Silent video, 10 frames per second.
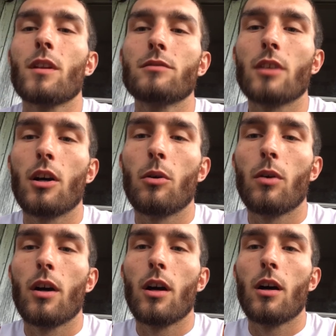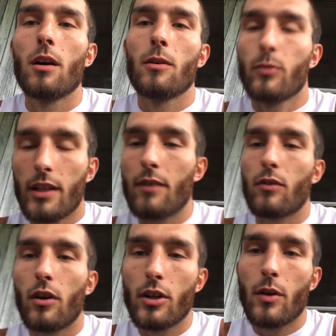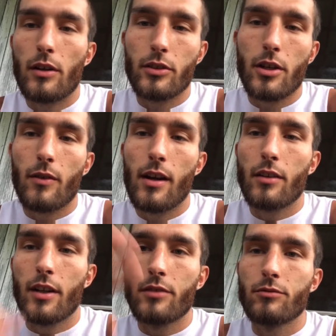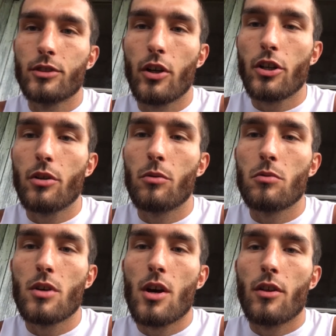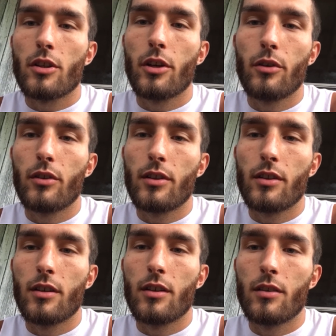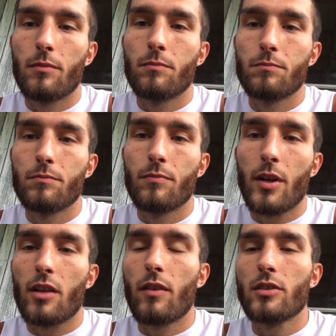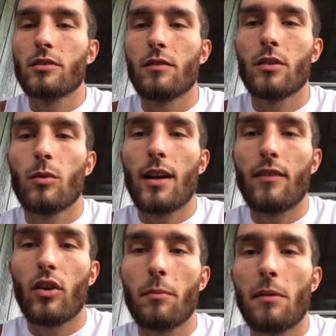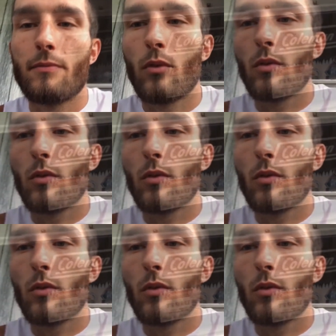So without further ado, I'll turn around and show you the bigger version of the one I've already made.